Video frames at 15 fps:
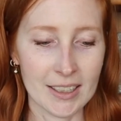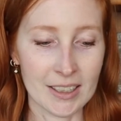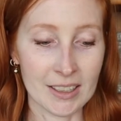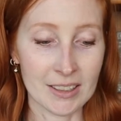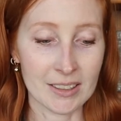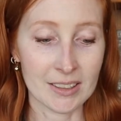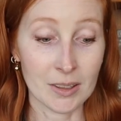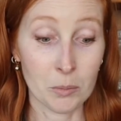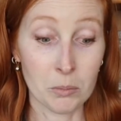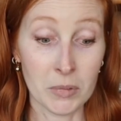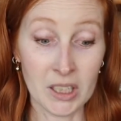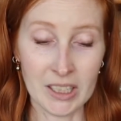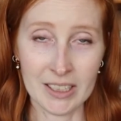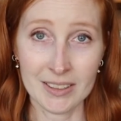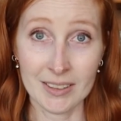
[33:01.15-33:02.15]
is
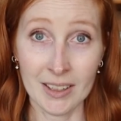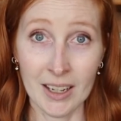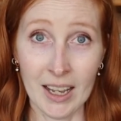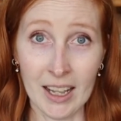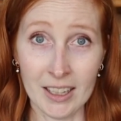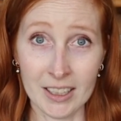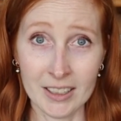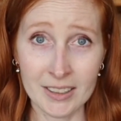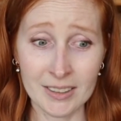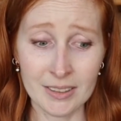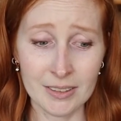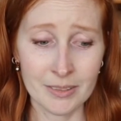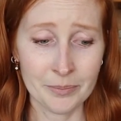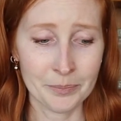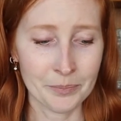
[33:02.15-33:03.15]
Melissa
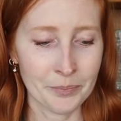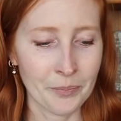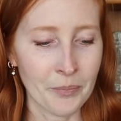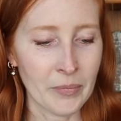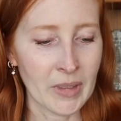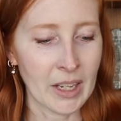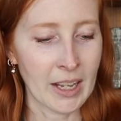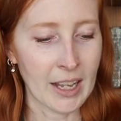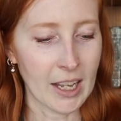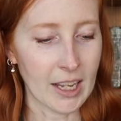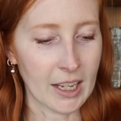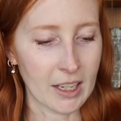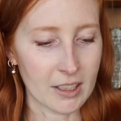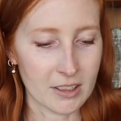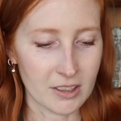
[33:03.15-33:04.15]
Ellis.
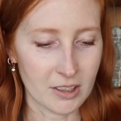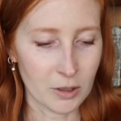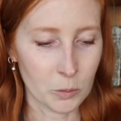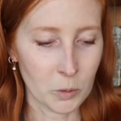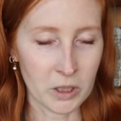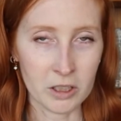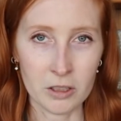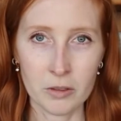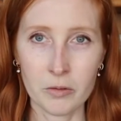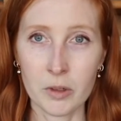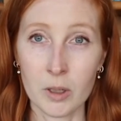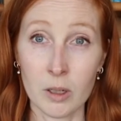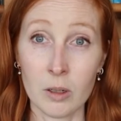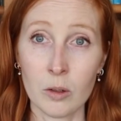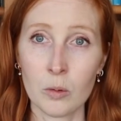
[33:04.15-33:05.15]
And the winner
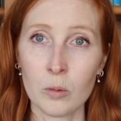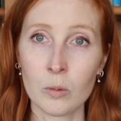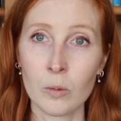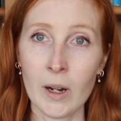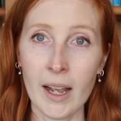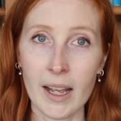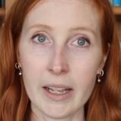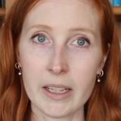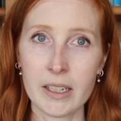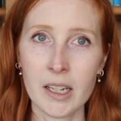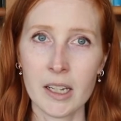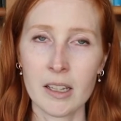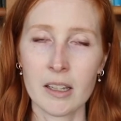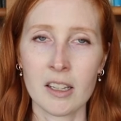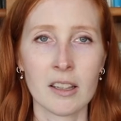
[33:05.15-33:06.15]
for red,
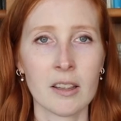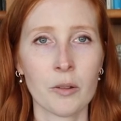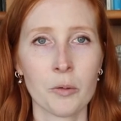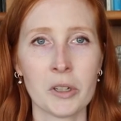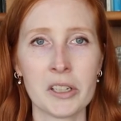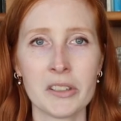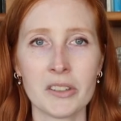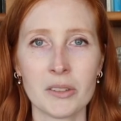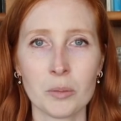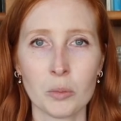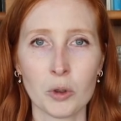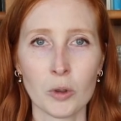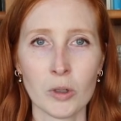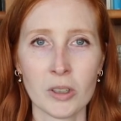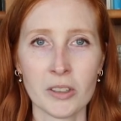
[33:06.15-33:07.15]
the 3
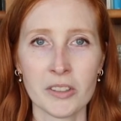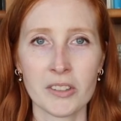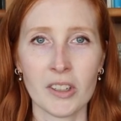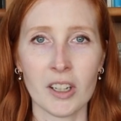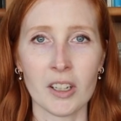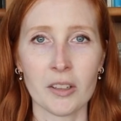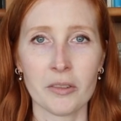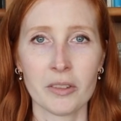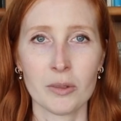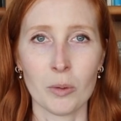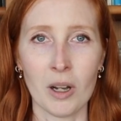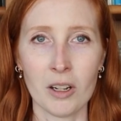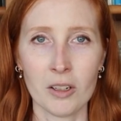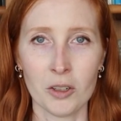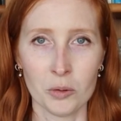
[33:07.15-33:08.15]
spools of
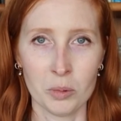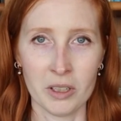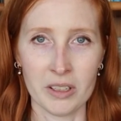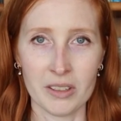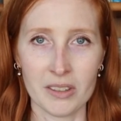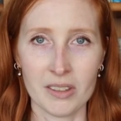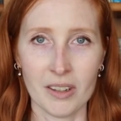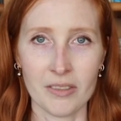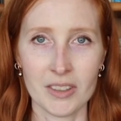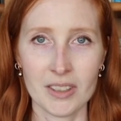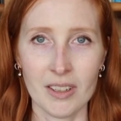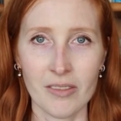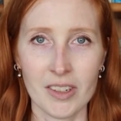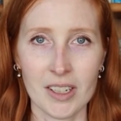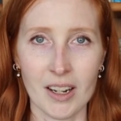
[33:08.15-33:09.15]
Swa Goblin
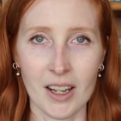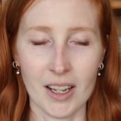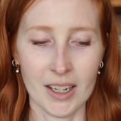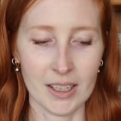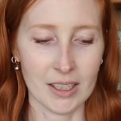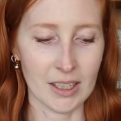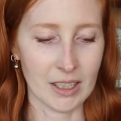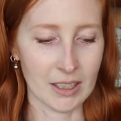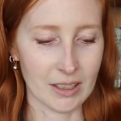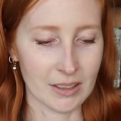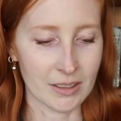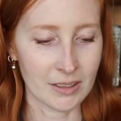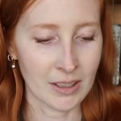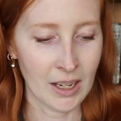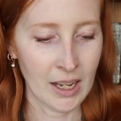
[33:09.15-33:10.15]
779, is